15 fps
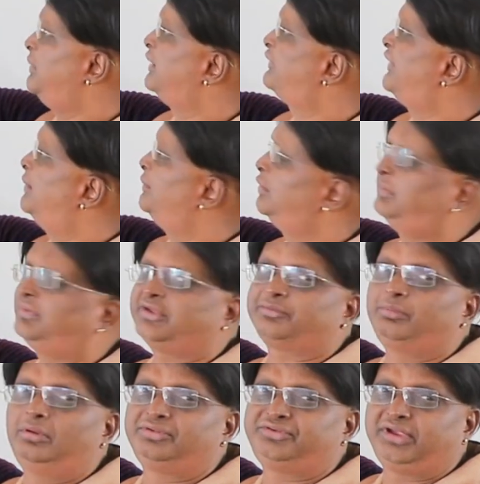example with a
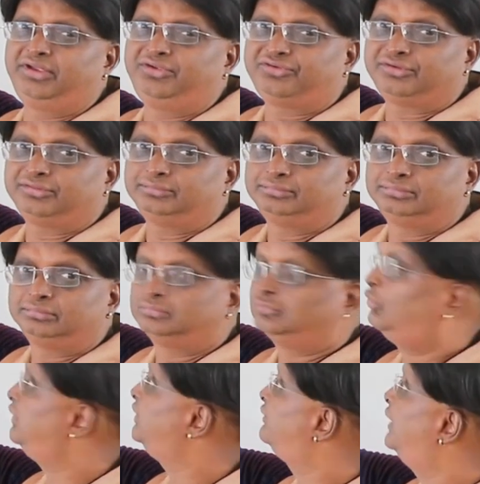small change.
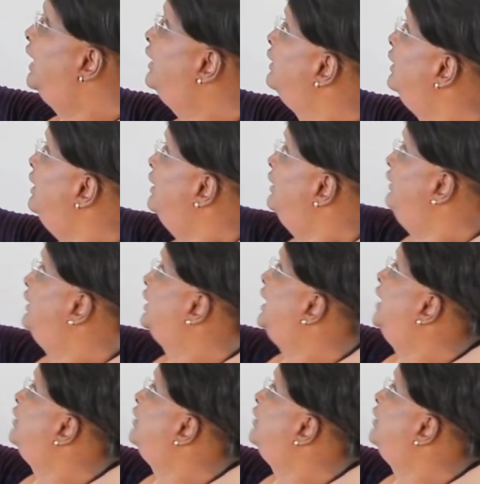What is that? Here I